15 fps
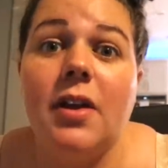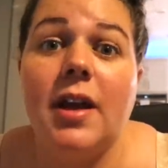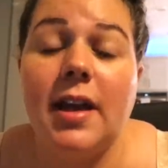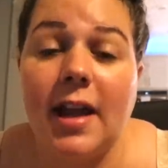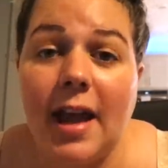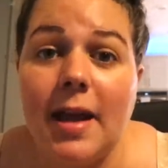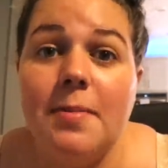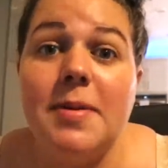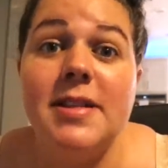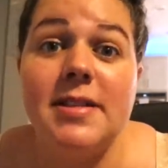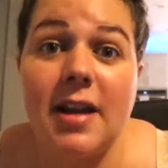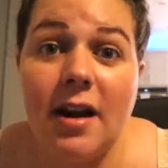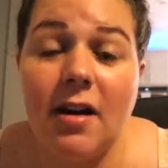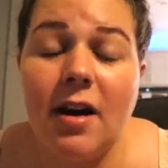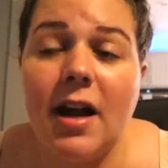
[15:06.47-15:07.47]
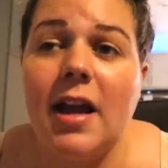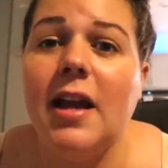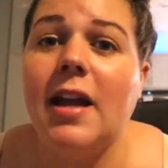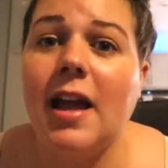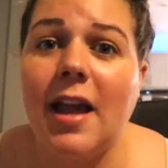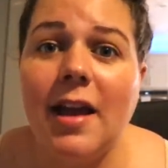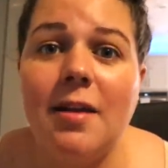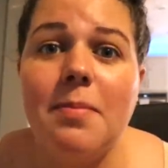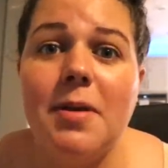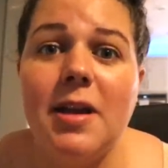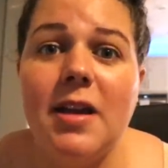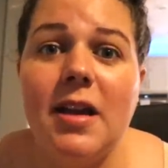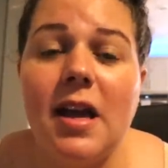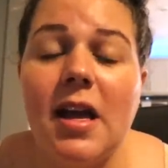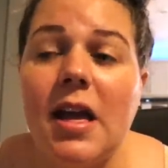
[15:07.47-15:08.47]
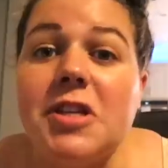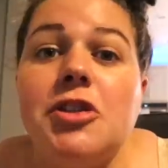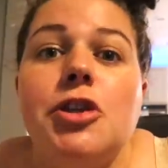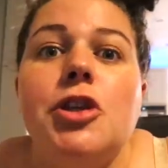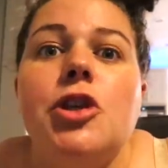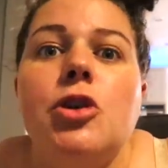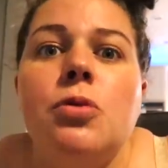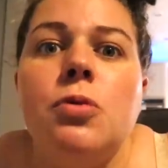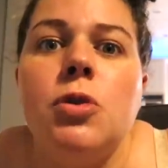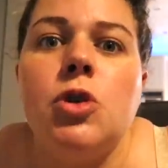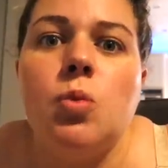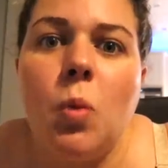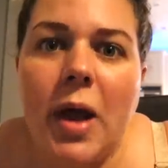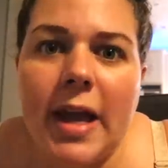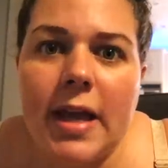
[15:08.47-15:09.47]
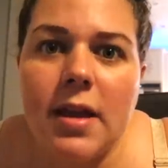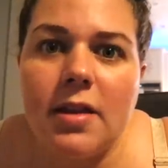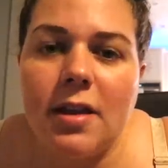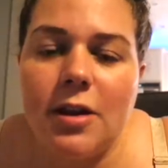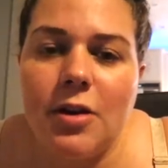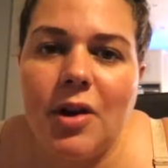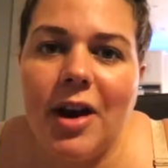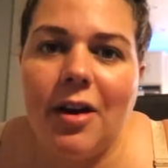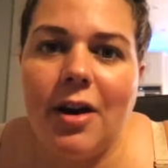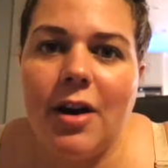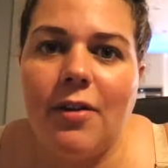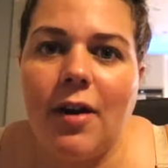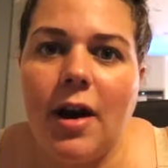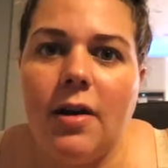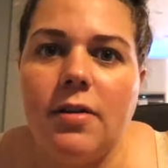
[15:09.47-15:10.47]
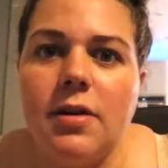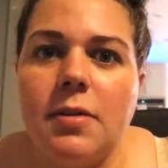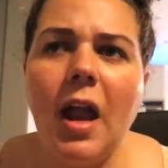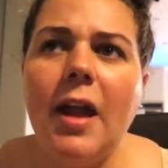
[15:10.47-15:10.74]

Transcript: It can be scary. It can be this huge weight that you carry around.